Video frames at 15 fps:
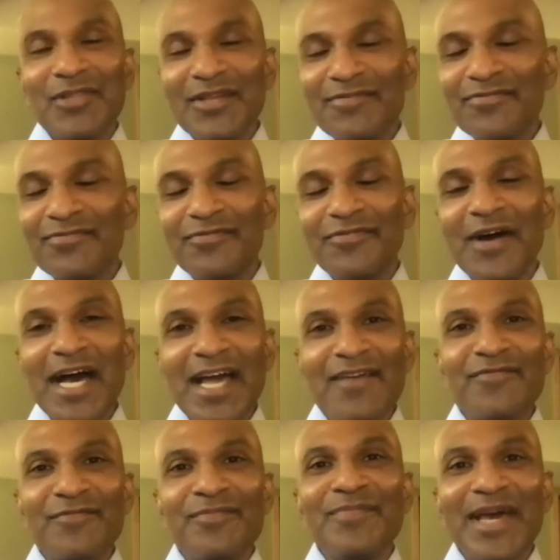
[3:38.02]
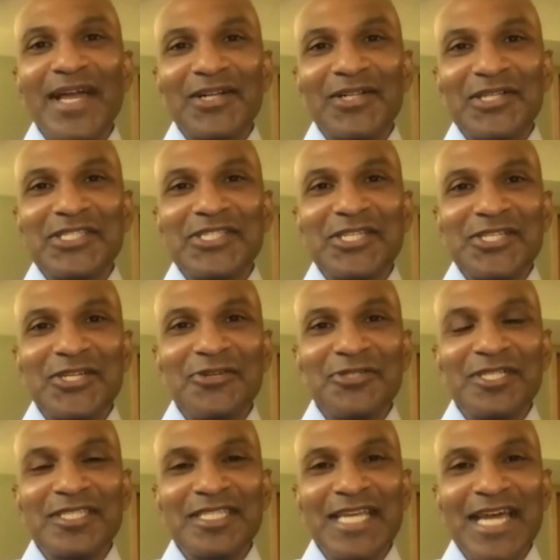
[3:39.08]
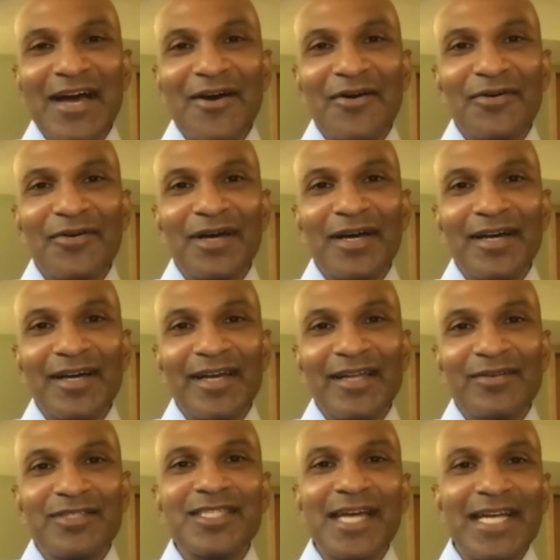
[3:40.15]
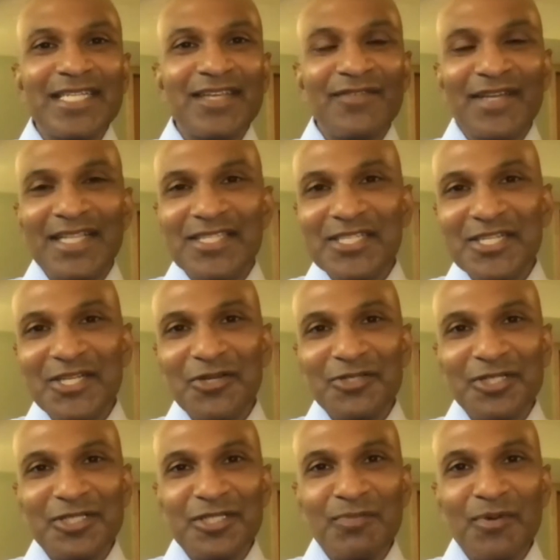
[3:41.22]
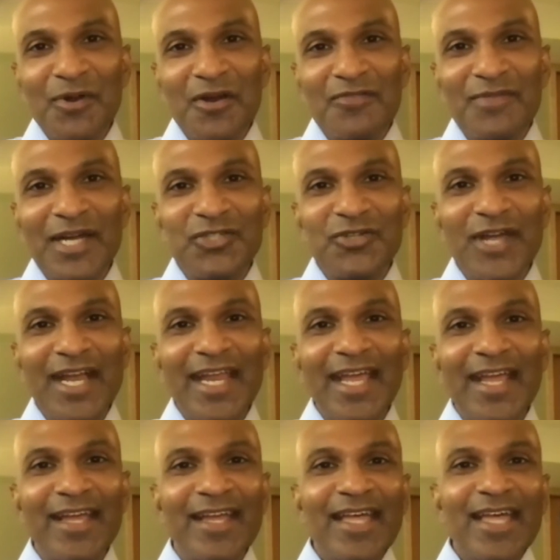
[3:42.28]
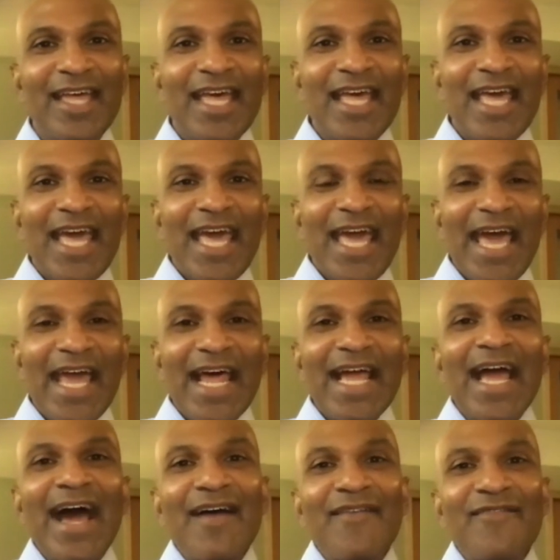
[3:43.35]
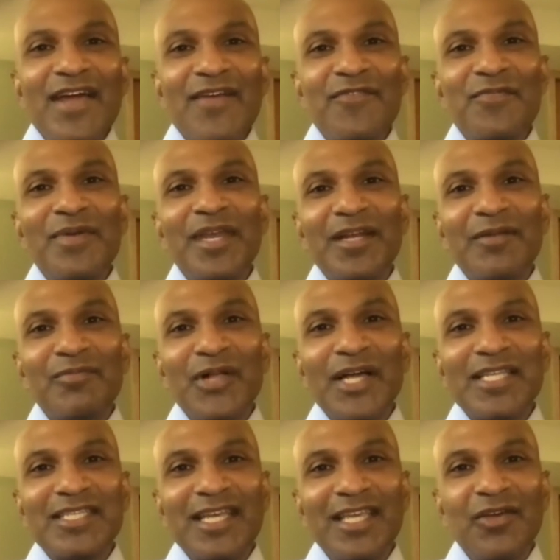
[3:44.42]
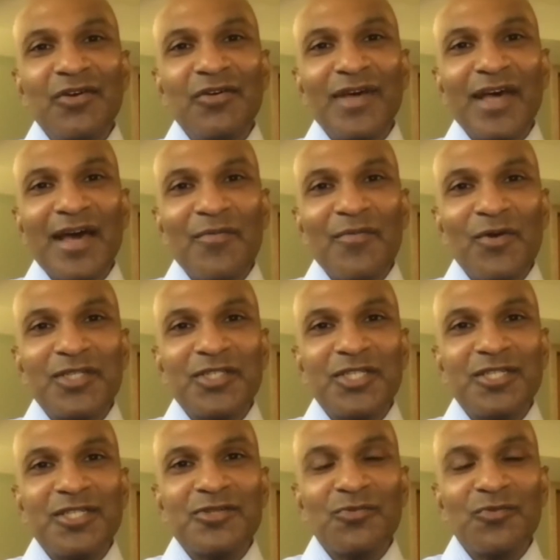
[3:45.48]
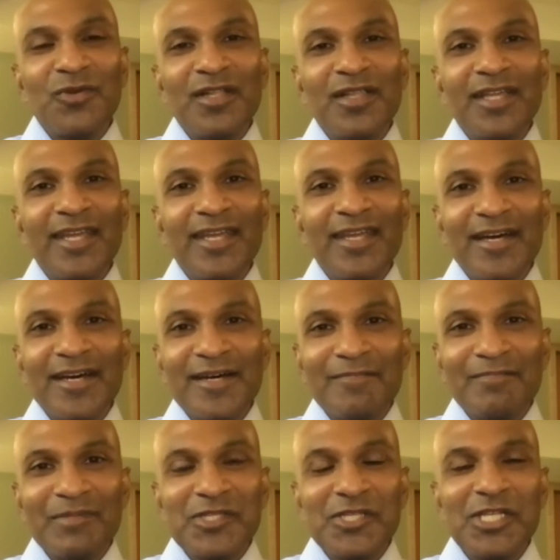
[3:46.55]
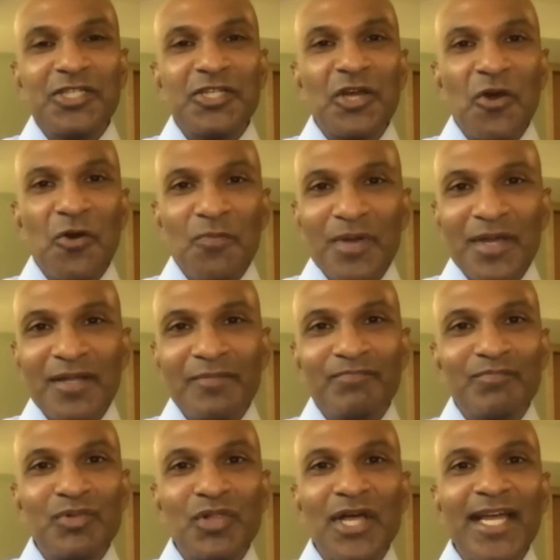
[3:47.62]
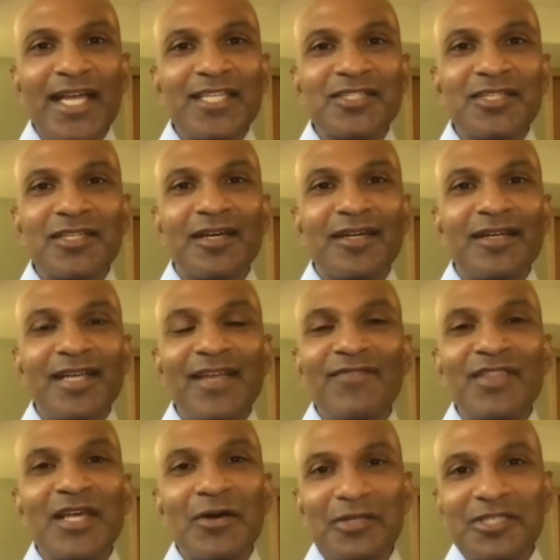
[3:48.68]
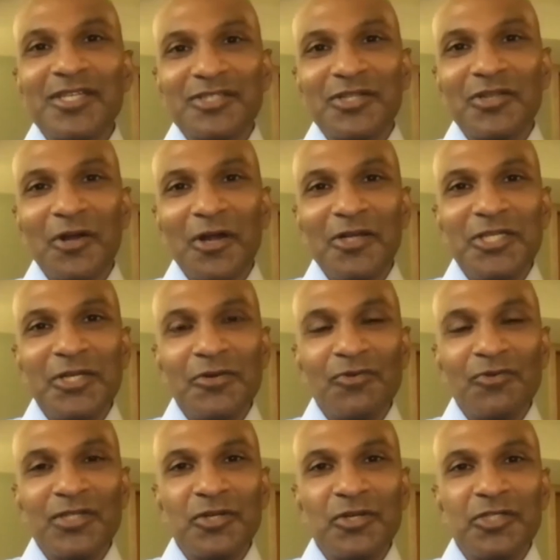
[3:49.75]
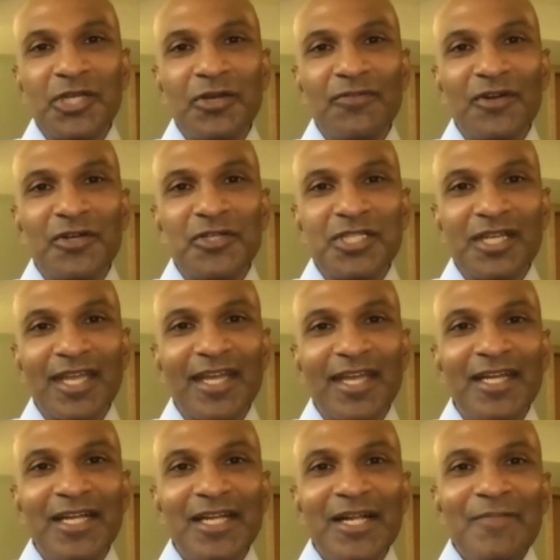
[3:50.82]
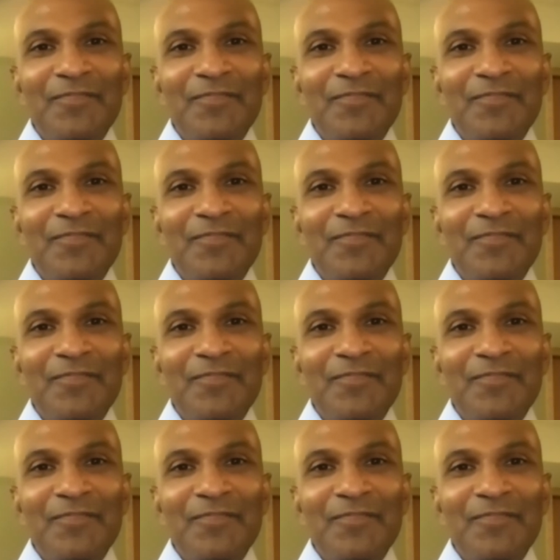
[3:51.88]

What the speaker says: believe, 5 medical institutions now and scientific institutions as part of my training. And I've never been at a place like U of M, which is really such an open place, even though it's such a large research university.